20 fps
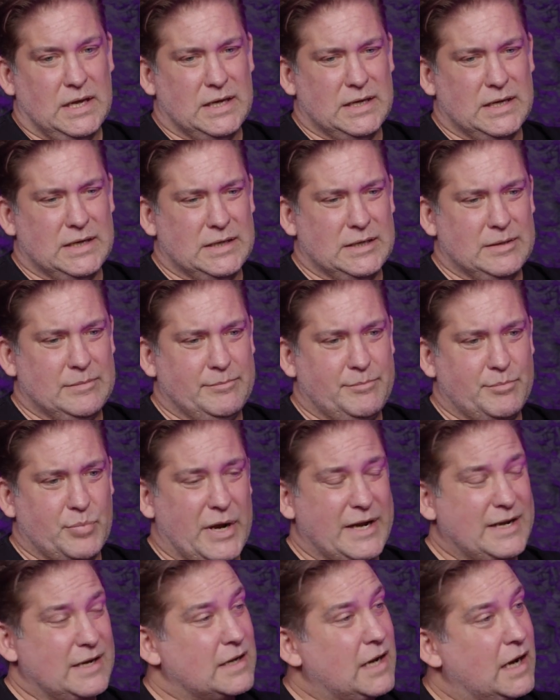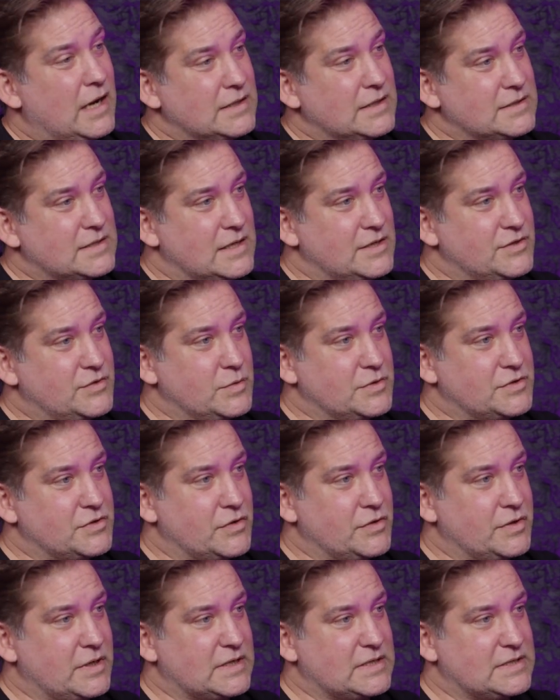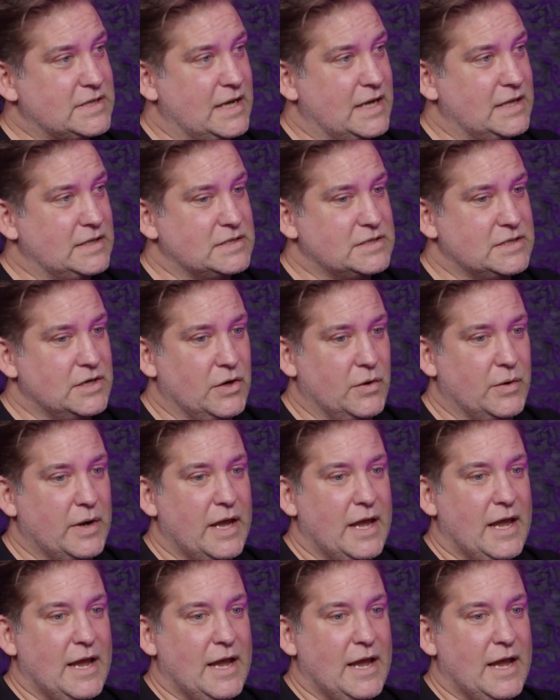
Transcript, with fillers: um, branded content to a certain extent so